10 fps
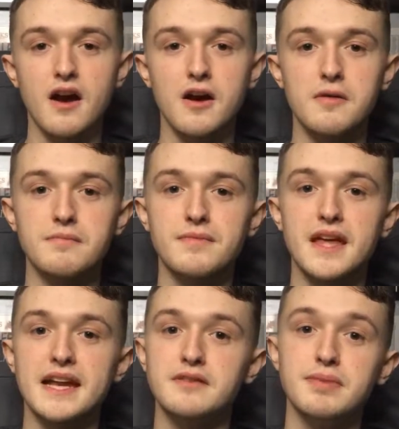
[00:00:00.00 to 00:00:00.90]

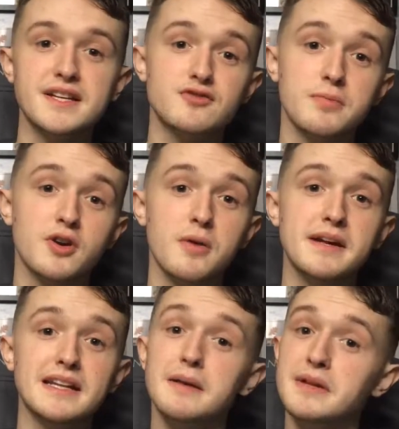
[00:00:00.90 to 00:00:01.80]
then please drop a
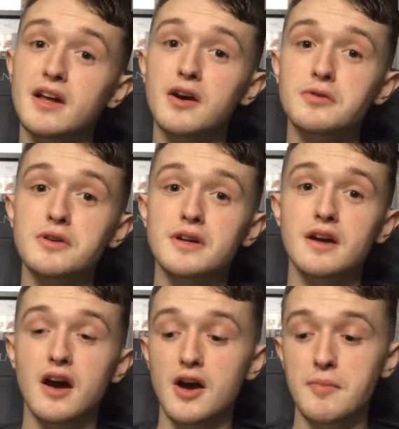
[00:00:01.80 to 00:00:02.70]
comment and let me know.
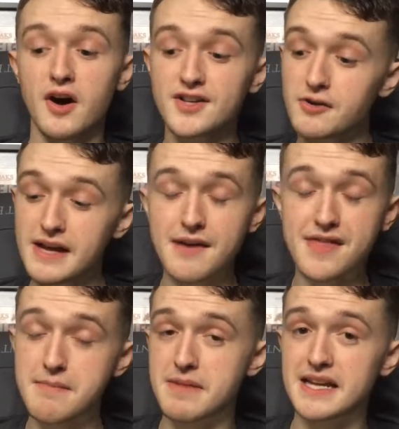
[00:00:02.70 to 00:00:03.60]
I don't
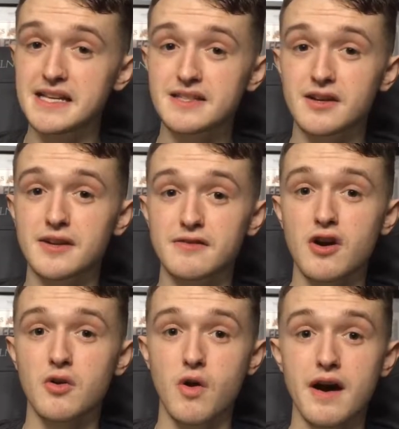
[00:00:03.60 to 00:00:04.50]
have that many, so there
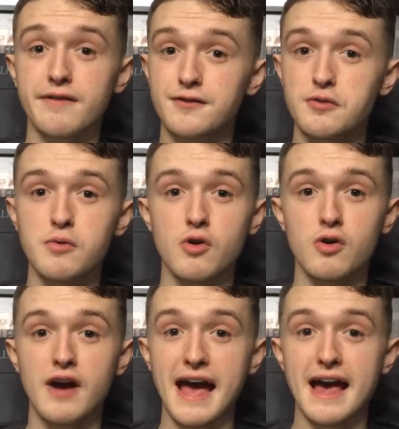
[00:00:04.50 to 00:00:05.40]
are quite a few
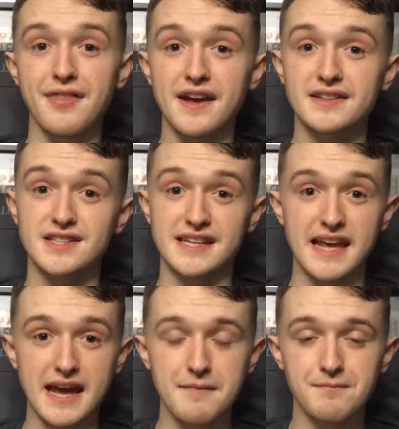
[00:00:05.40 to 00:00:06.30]
more out there to
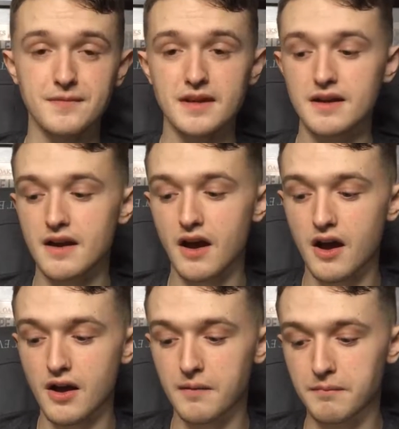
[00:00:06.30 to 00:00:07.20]
get.
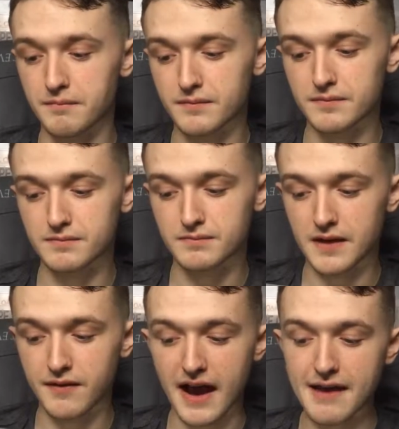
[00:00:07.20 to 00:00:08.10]

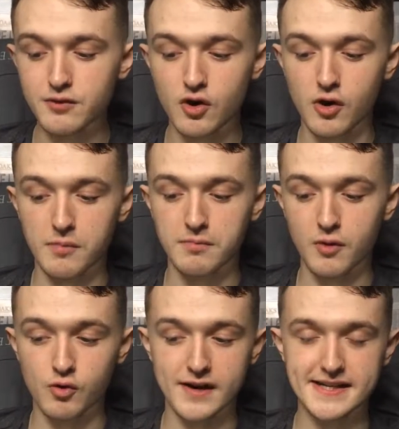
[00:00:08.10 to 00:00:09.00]
If I haven't got them
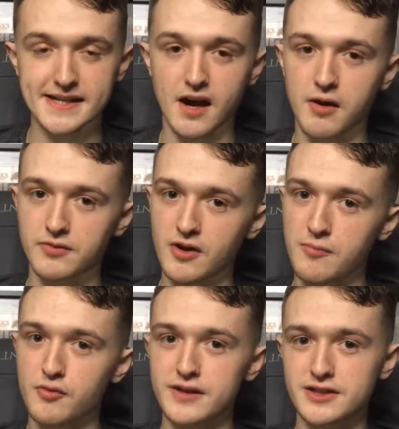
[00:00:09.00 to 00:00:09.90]
already, I'm
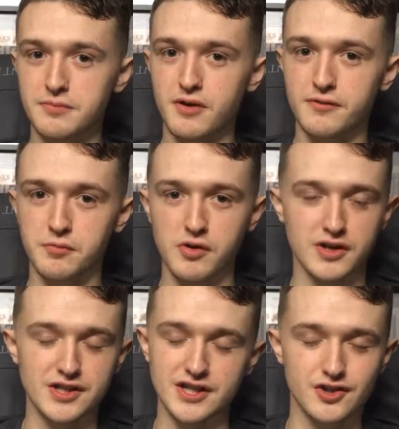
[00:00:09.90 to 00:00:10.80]
not really too bothered
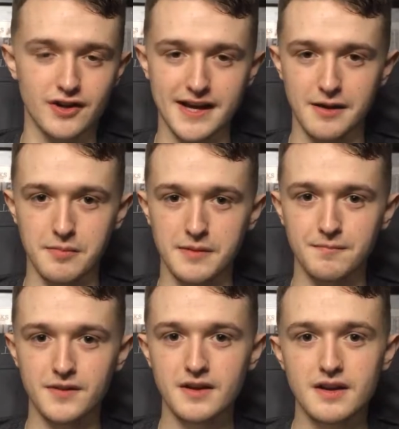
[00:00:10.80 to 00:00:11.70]
what condition I get them
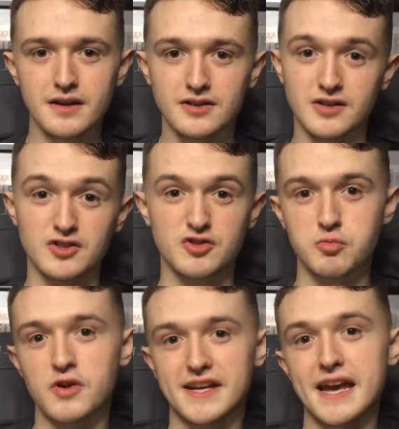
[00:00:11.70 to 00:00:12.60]
in, because I just
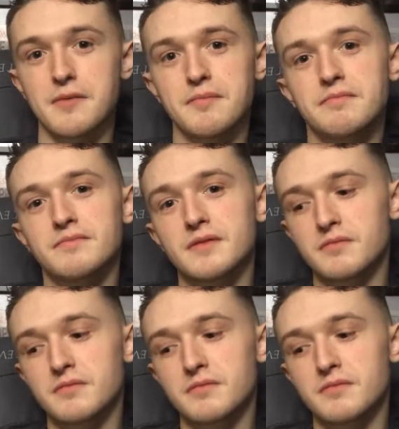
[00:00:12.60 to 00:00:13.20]
want to get them